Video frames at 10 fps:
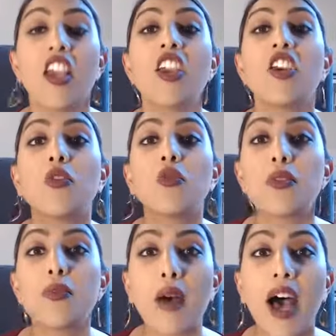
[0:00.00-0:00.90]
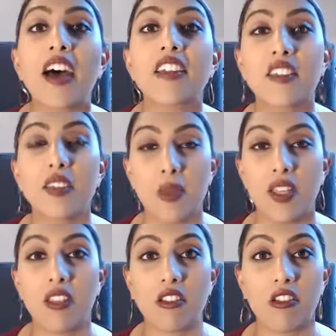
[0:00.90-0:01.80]
You demand to be
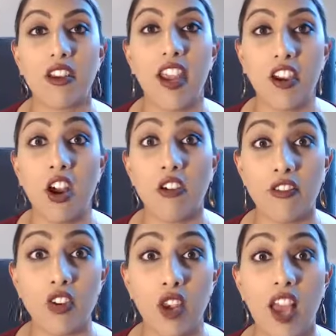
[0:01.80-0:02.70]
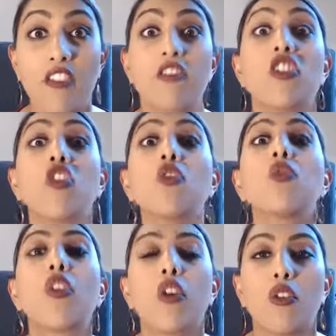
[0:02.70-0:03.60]
the creator of your life. You
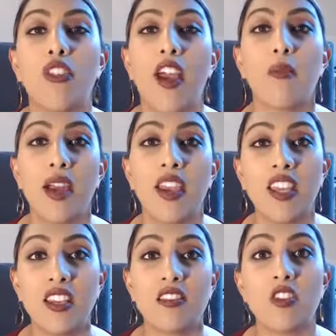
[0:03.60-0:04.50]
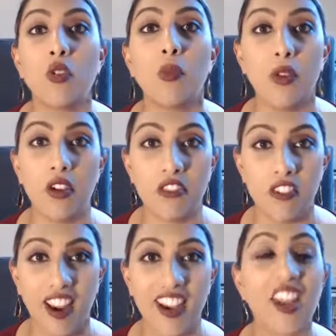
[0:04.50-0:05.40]
know that money is your
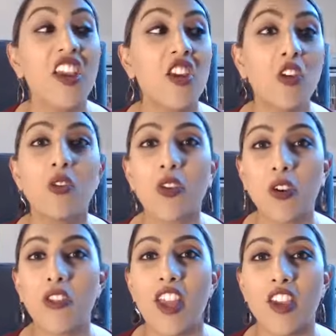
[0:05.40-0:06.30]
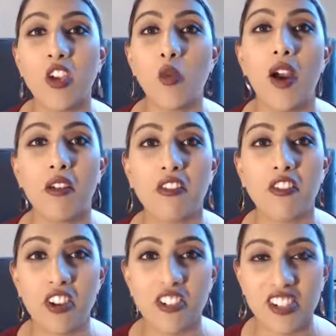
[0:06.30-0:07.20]
birthright. You know that you are of
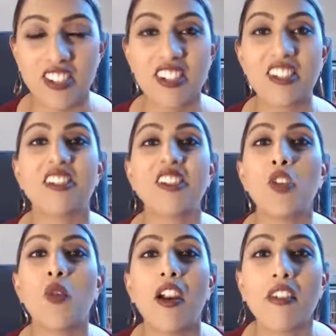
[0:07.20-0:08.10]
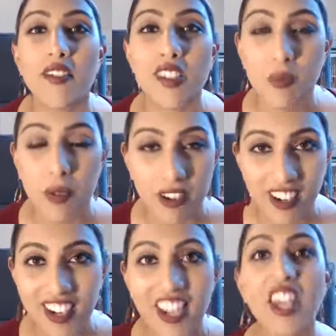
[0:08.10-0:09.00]
consciousness, you are of
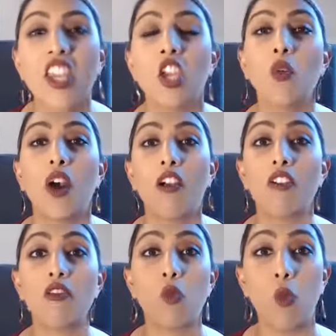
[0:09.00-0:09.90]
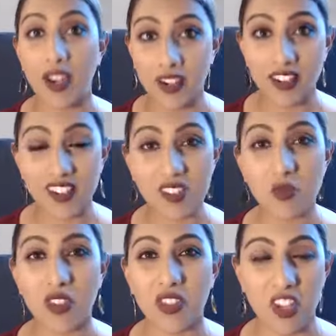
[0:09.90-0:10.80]
spirit, you are of oneness
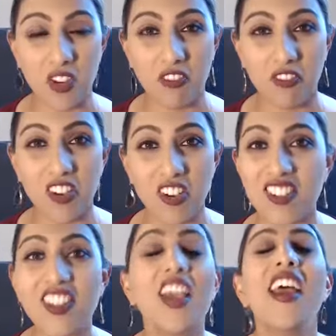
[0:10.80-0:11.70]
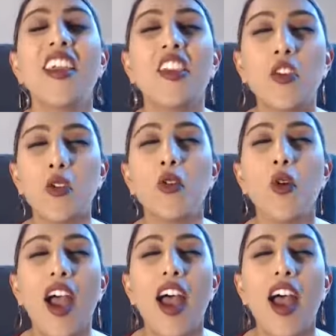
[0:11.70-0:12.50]
with the universe. You